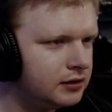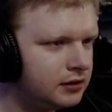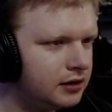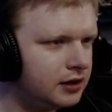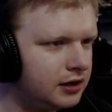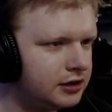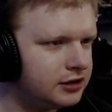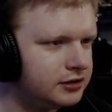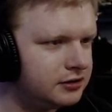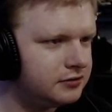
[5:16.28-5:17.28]
I
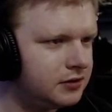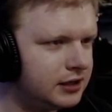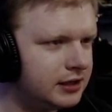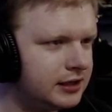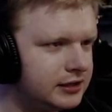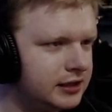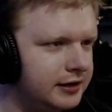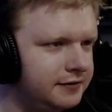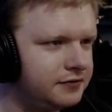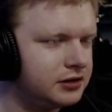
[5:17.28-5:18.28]
don't know why they
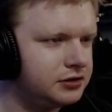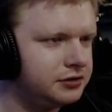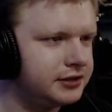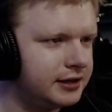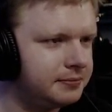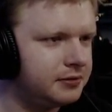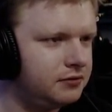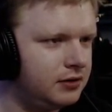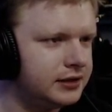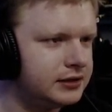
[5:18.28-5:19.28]
have the two separate
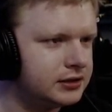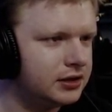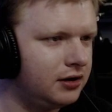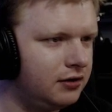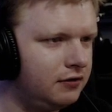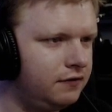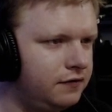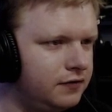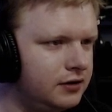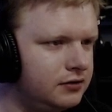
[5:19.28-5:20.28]
ones of